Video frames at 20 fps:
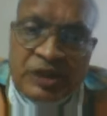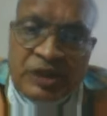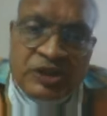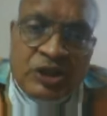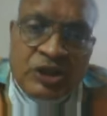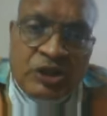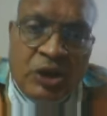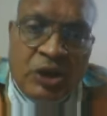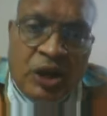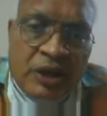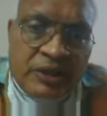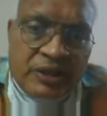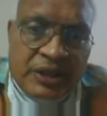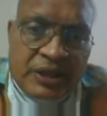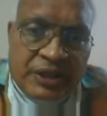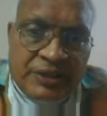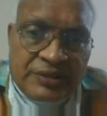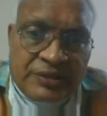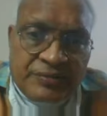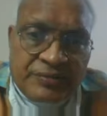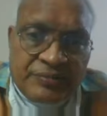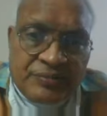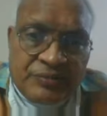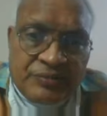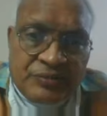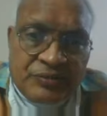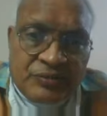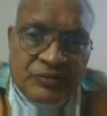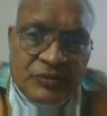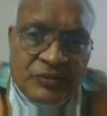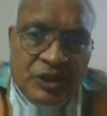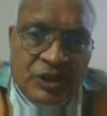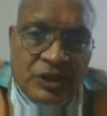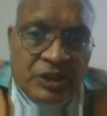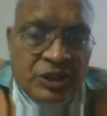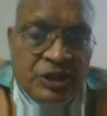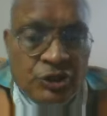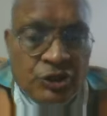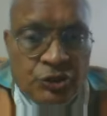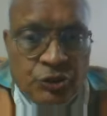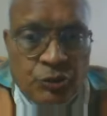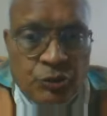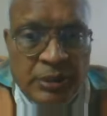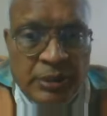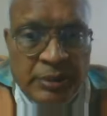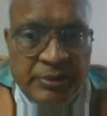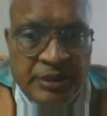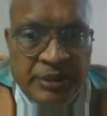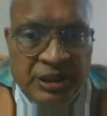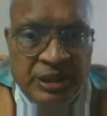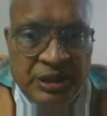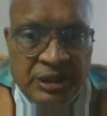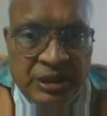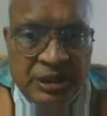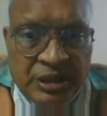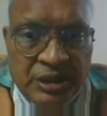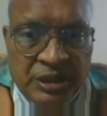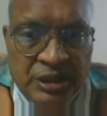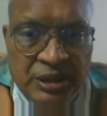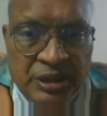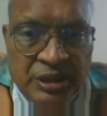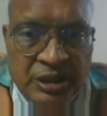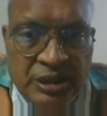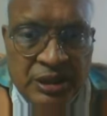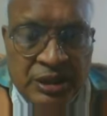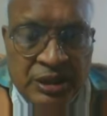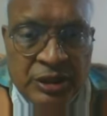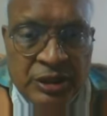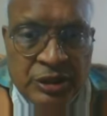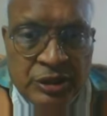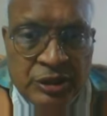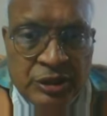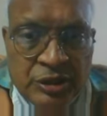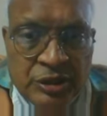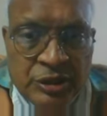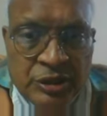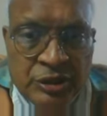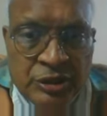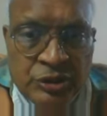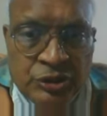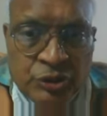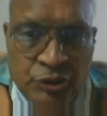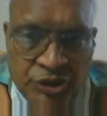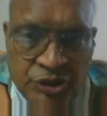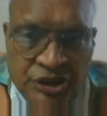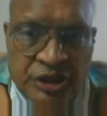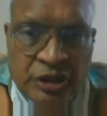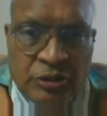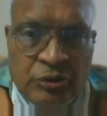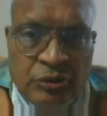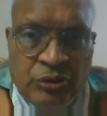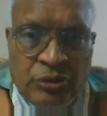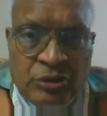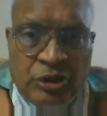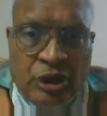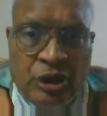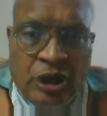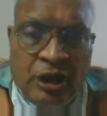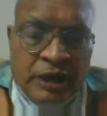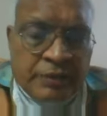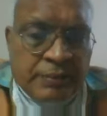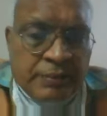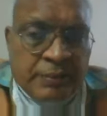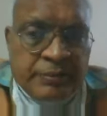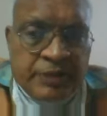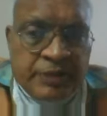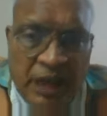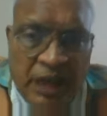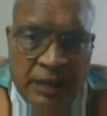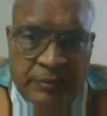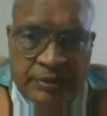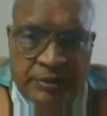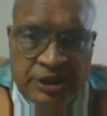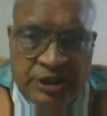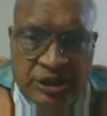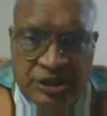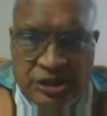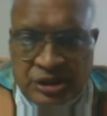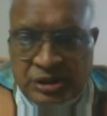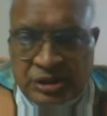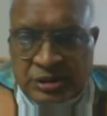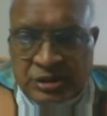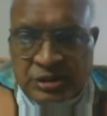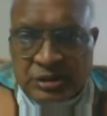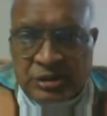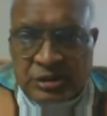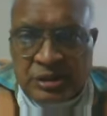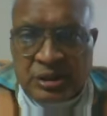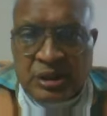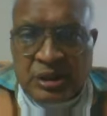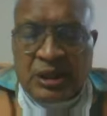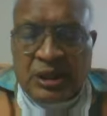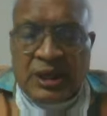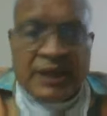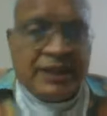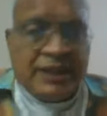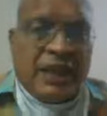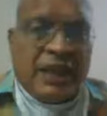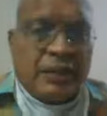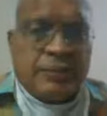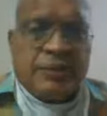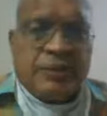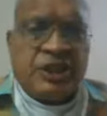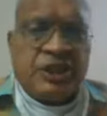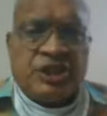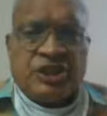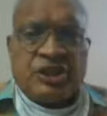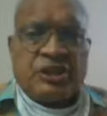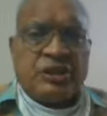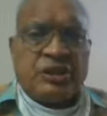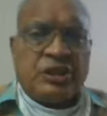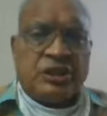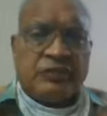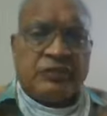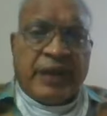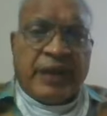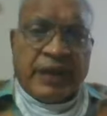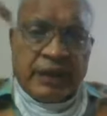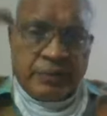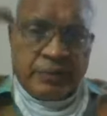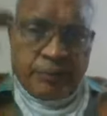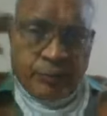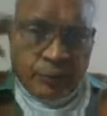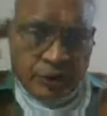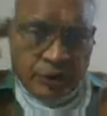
based on contract. This sue may be in judicial court or it may be in arbitration. And arbitration is very